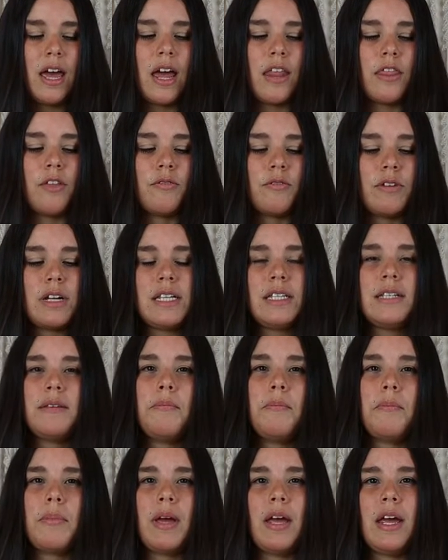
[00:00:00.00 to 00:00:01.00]
The
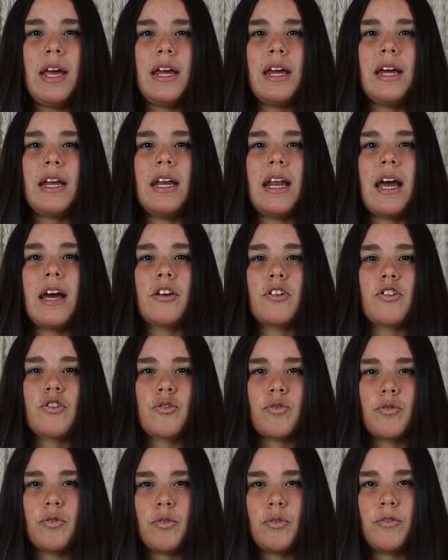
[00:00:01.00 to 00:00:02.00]
reason being,
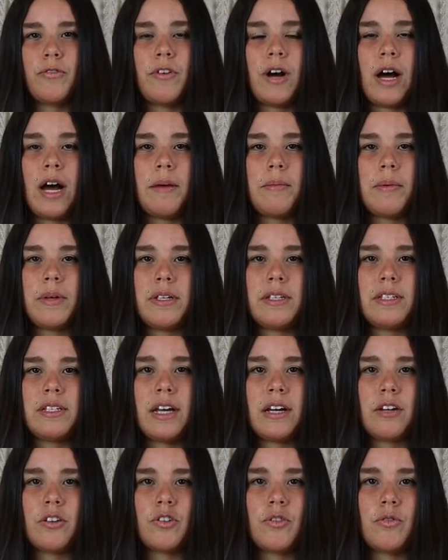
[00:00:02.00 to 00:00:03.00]
natural fibers,
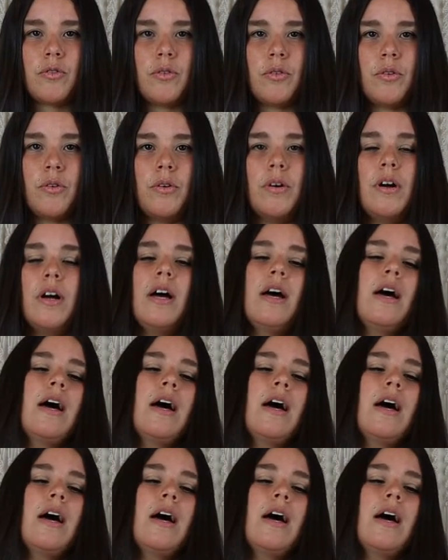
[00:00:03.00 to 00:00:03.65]
natural